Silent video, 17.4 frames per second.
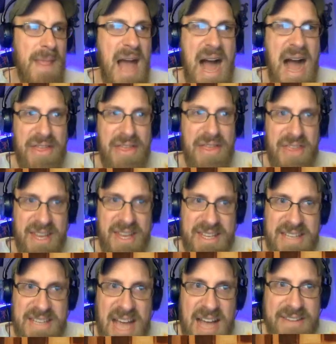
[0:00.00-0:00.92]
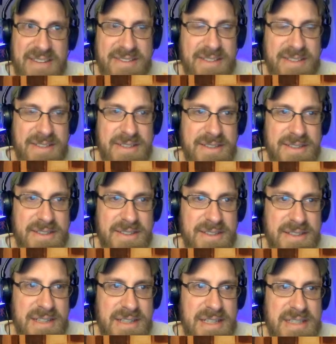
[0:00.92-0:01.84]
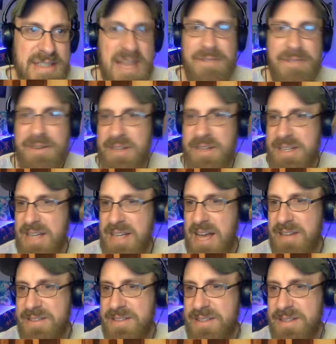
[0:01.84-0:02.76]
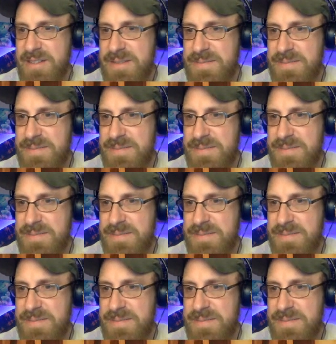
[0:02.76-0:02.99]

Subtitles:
I think yes. Definitely yes.